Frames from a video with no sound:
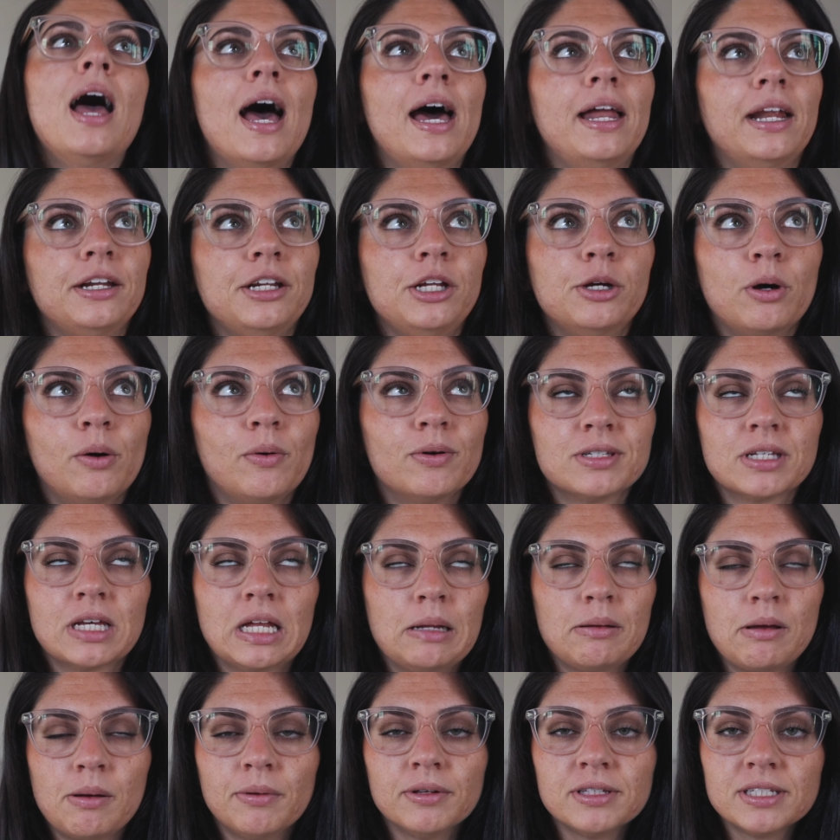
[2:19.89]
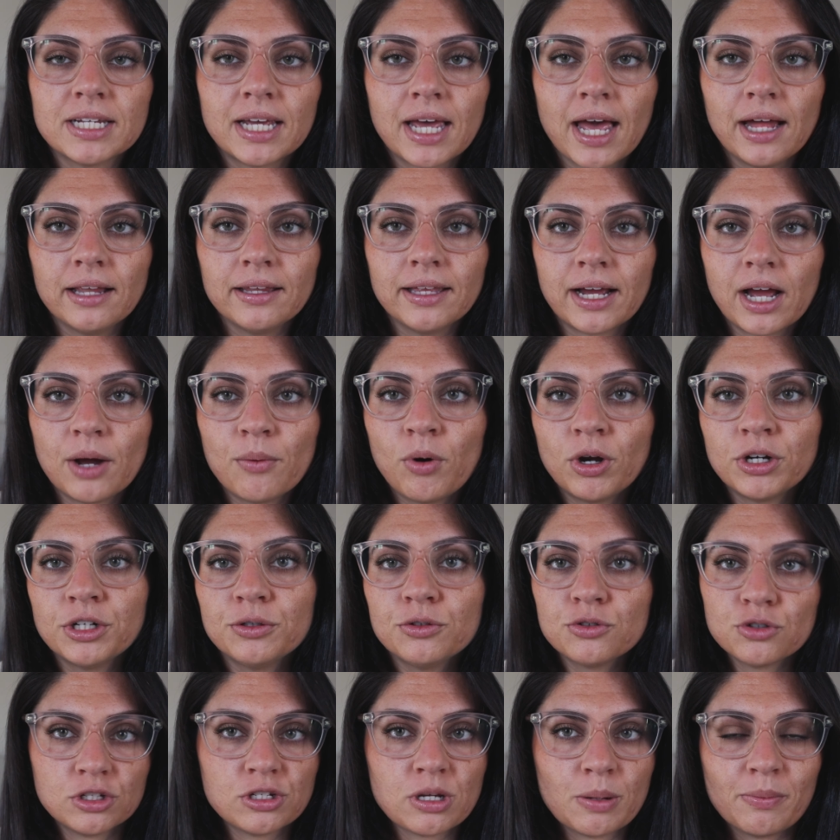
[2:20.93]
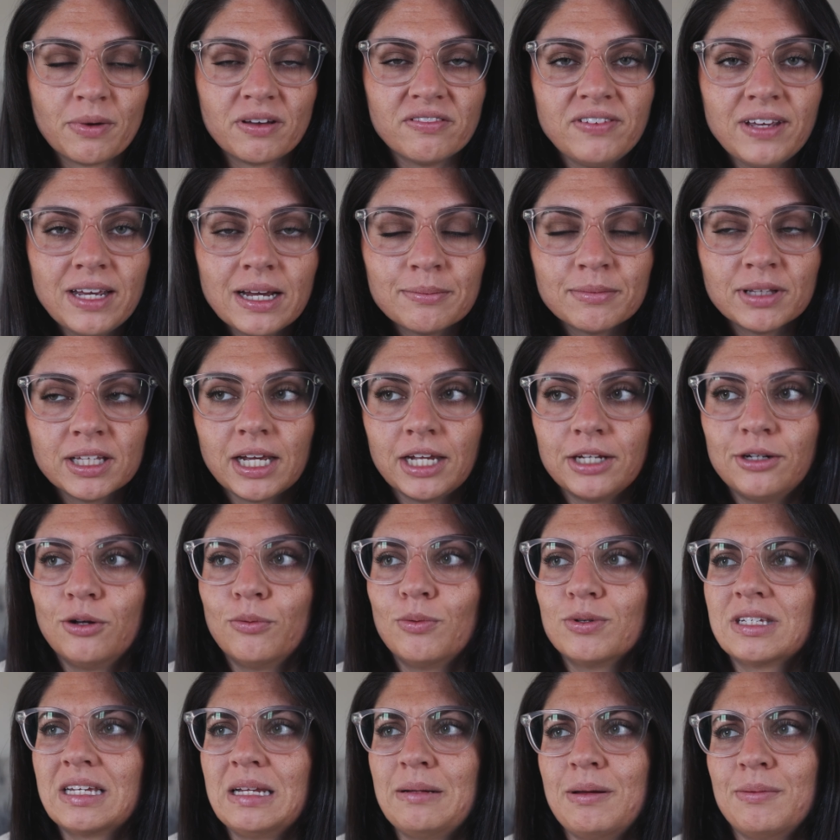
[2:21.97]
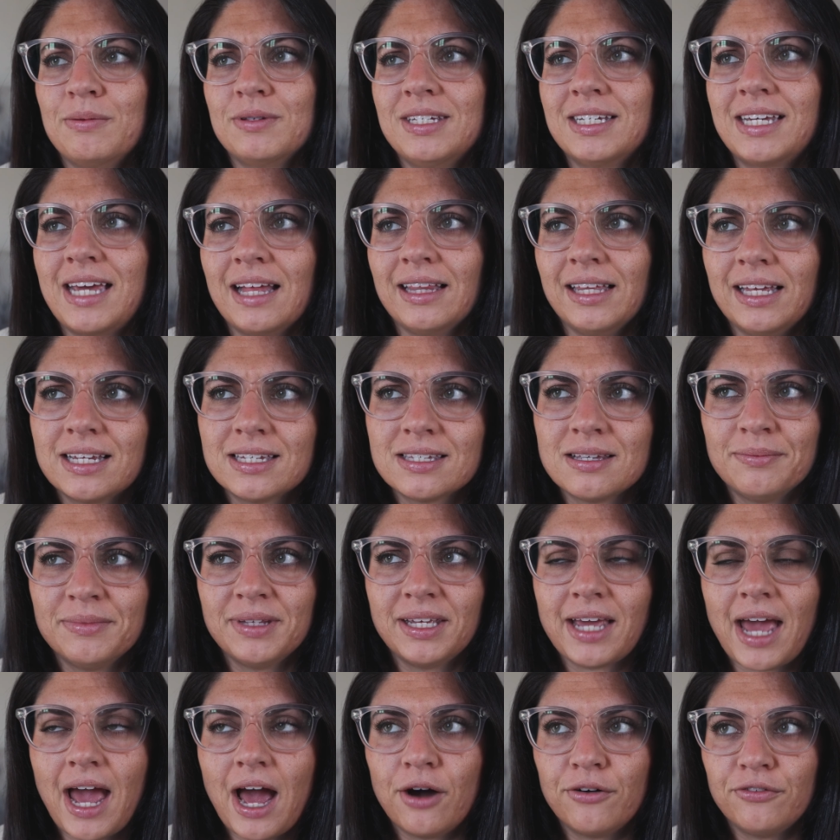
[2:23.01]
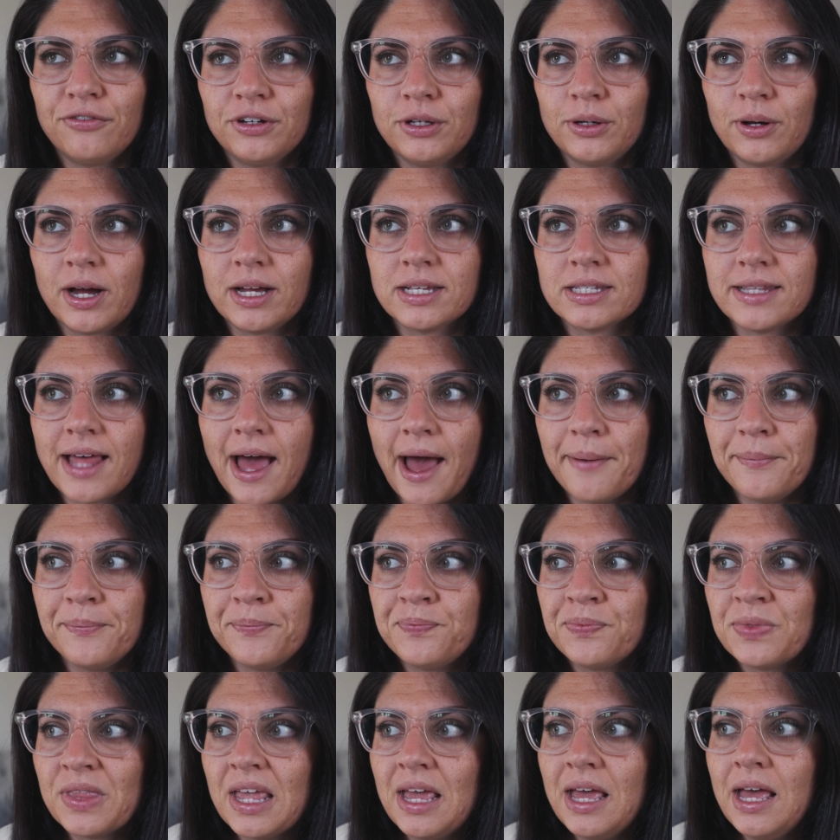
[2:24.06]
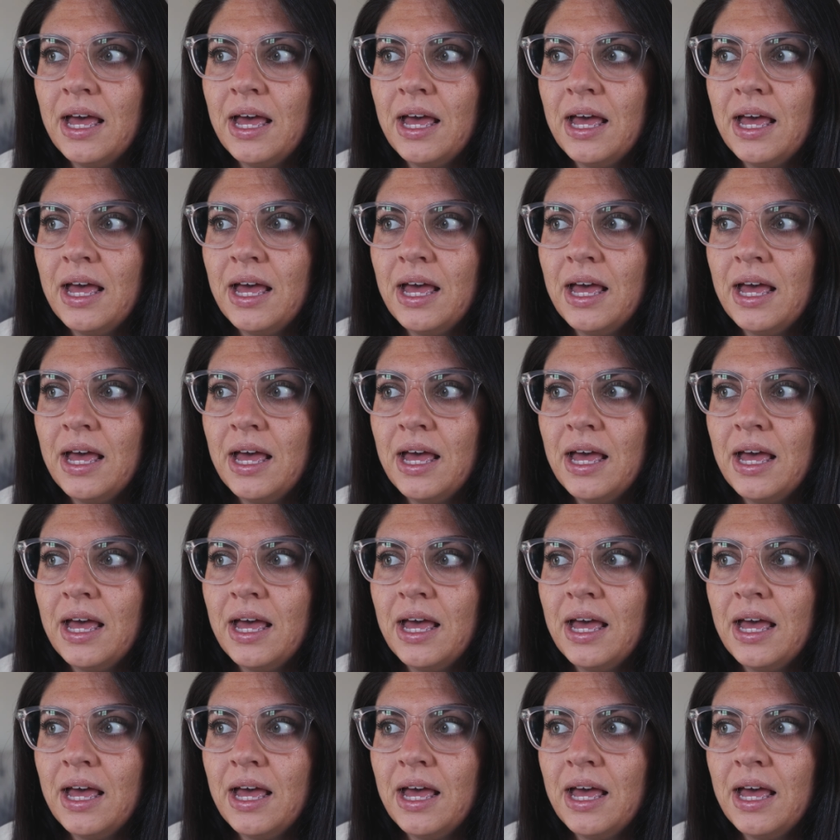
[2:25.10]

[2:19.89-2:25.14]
And I knew I wasn't gonna be able to get, like, I wanted him to attend my family. I knew I was gonna be able to get like something out for you guys then.